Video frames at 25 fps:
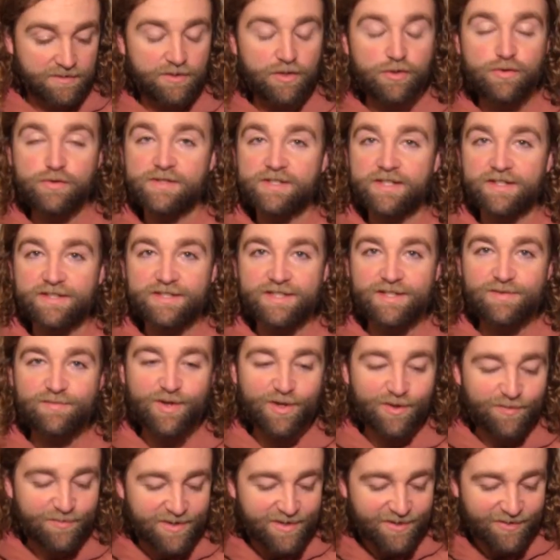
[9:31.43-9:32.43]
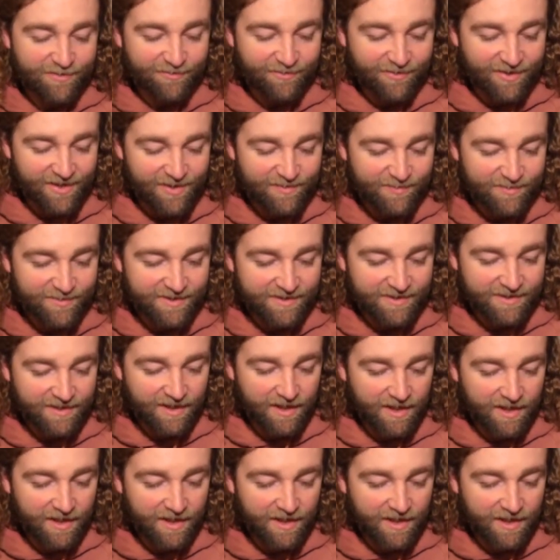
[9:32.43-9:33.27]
260mm frames